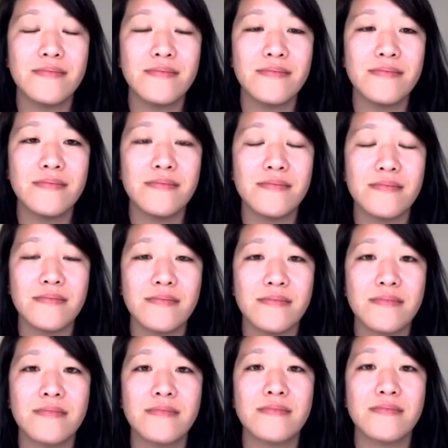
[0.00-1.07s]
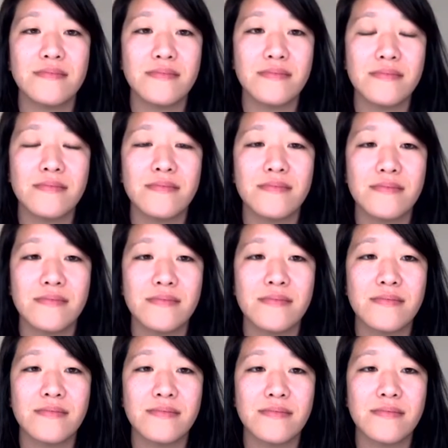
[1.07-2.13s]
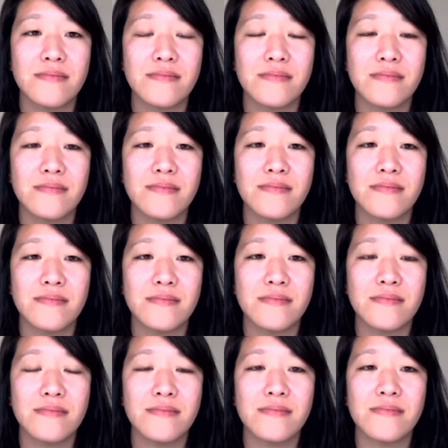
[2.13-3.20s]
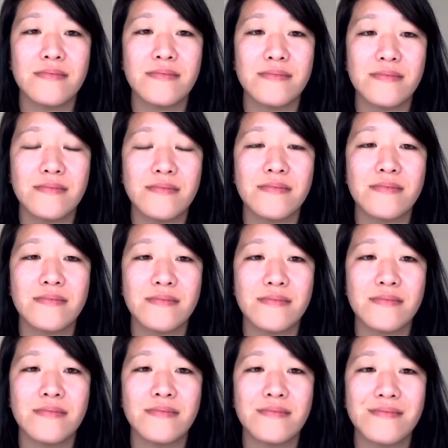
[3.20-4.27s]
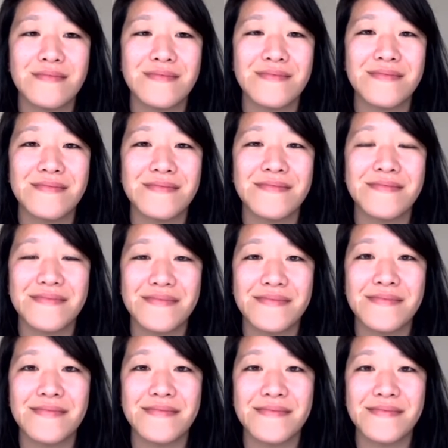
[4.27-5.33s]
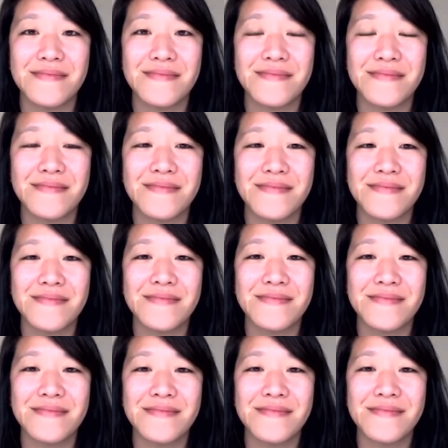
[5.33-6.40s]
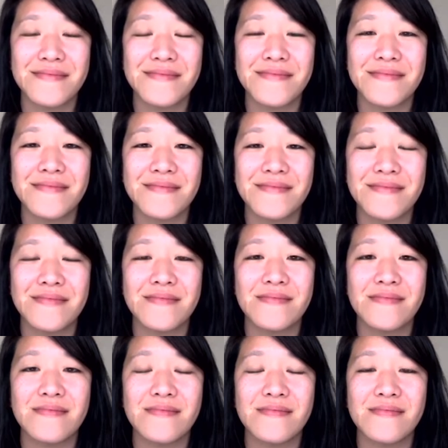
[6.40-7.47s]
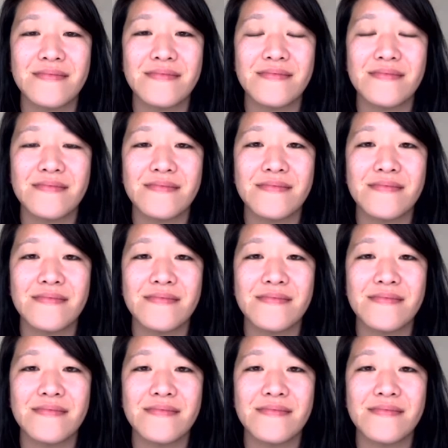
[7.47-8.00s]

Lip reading: [no speech]